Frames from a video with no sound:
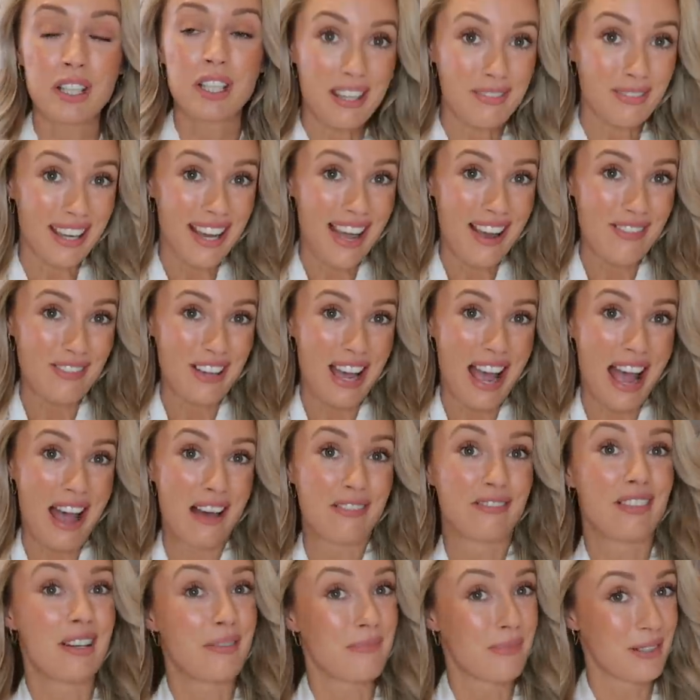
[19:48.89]
If I ever
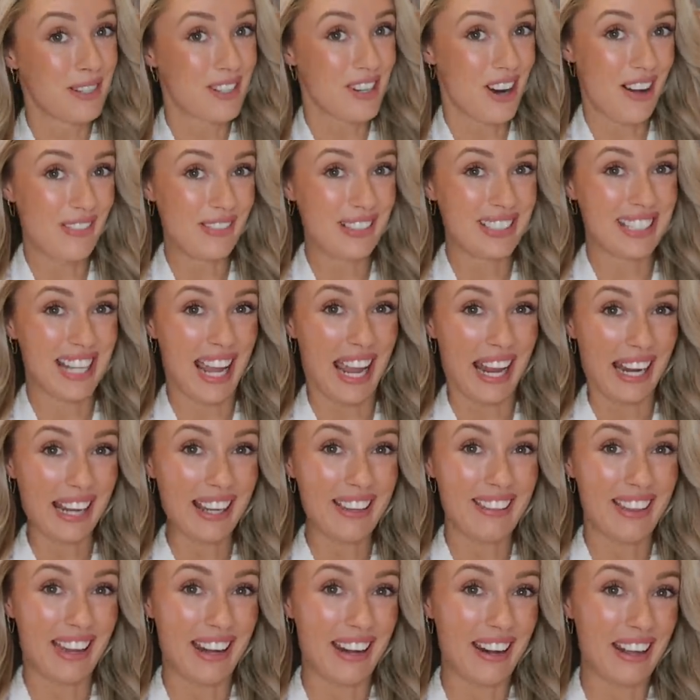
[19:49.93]
have a pyjama
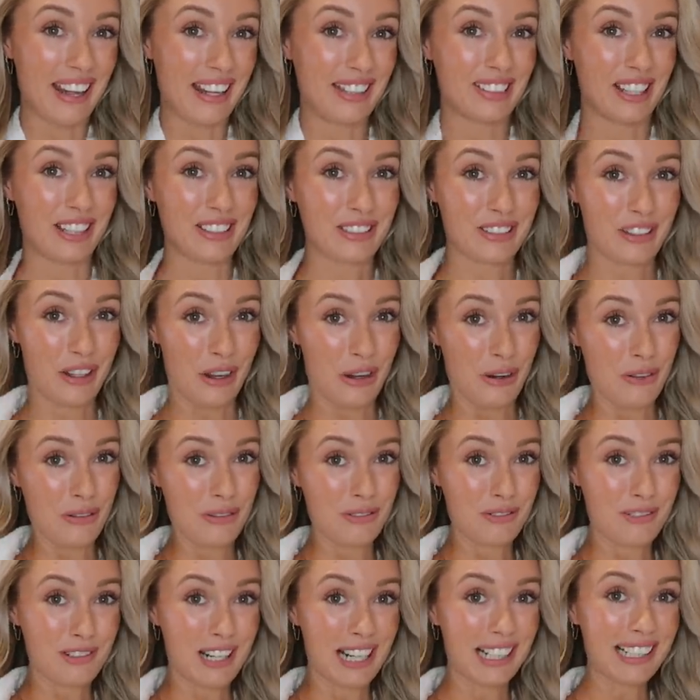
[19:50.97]
day, then it does go
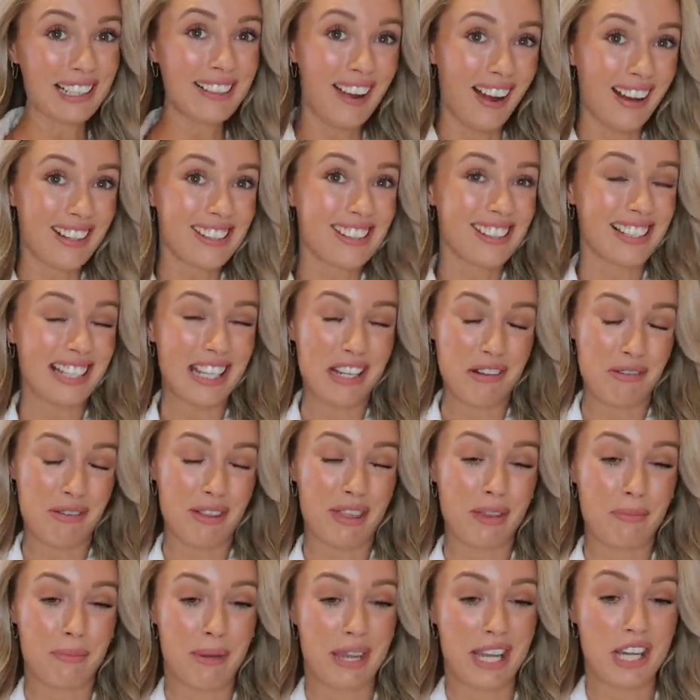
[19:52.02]
really nicely
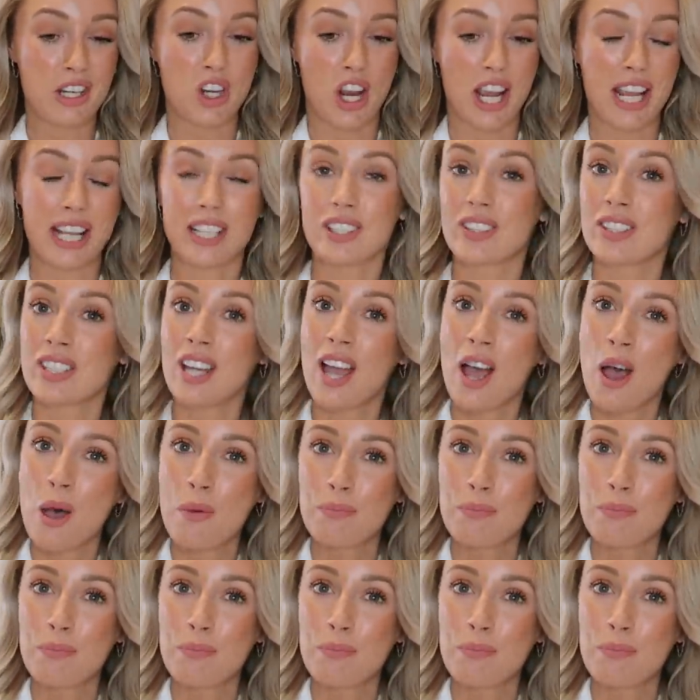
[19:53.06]
with the PJs.